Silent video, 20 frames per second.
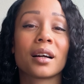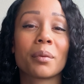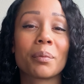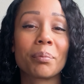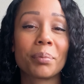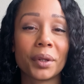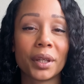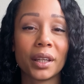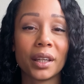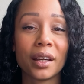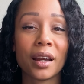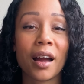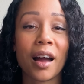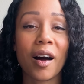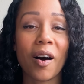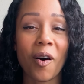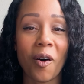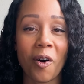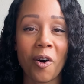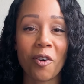be
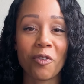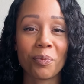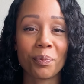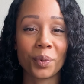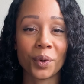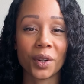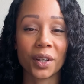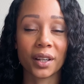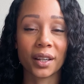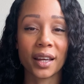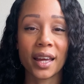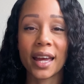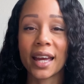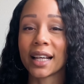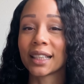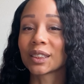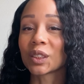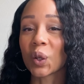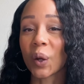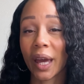off book.
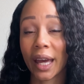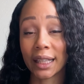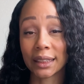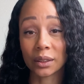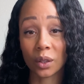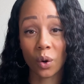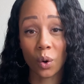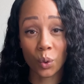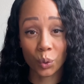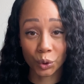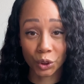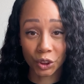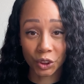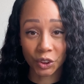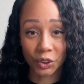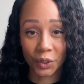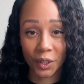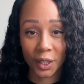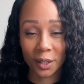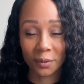It's okay to hold your
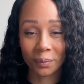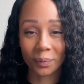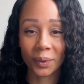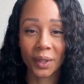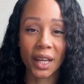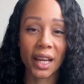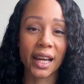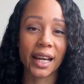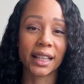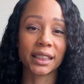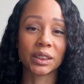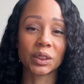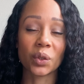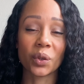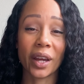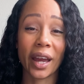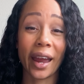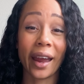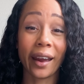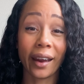script. It's
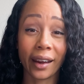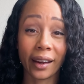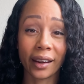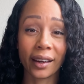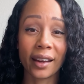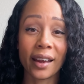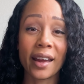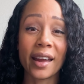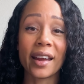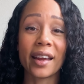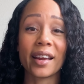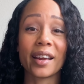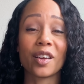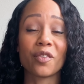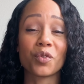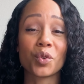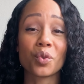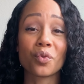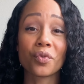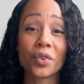okay if
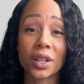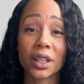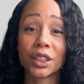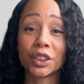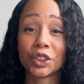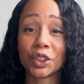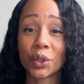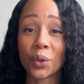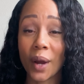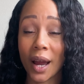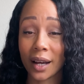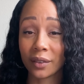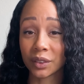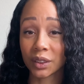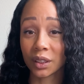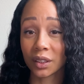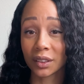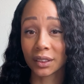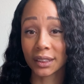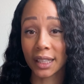you really do have to
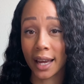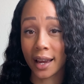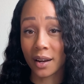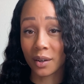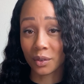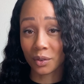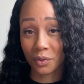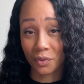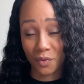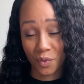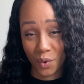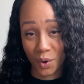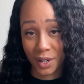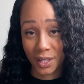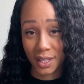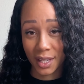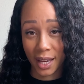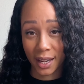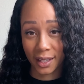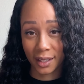look down for a
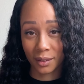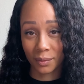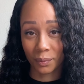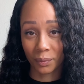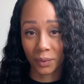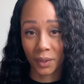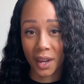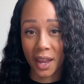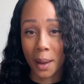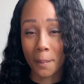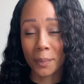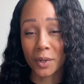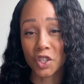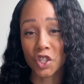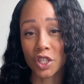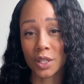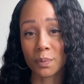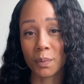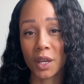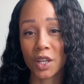second, but
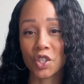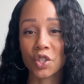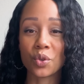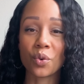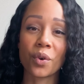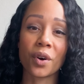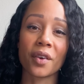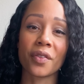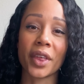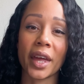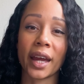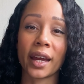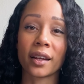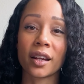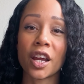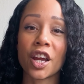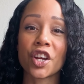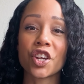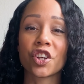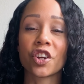just make sure that
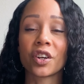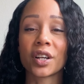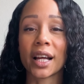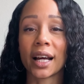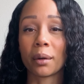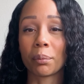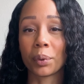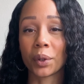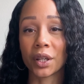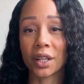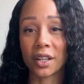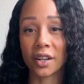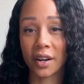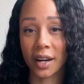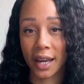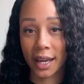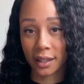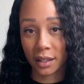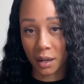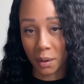you're not putting your
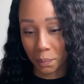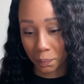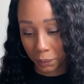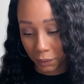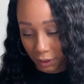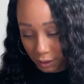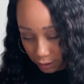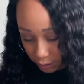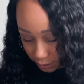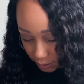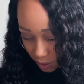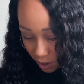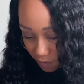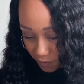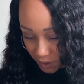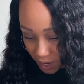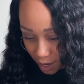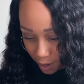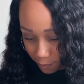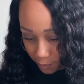head completely off
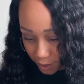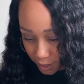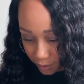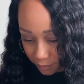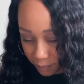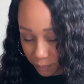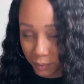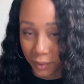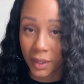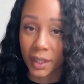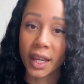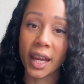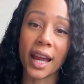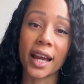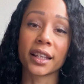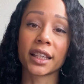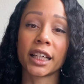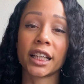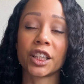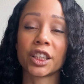camera
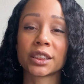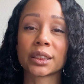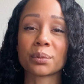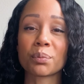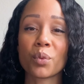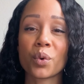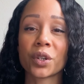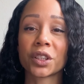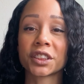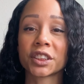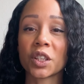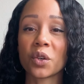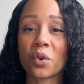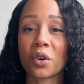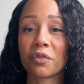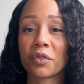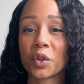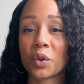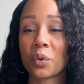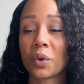and that it's more so
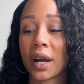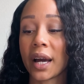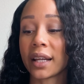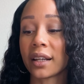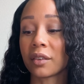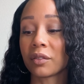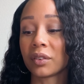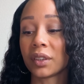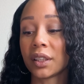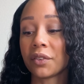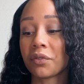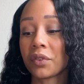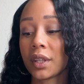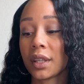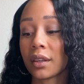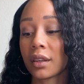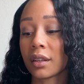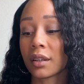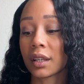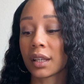of you kind of
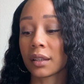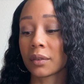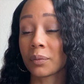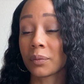lifting the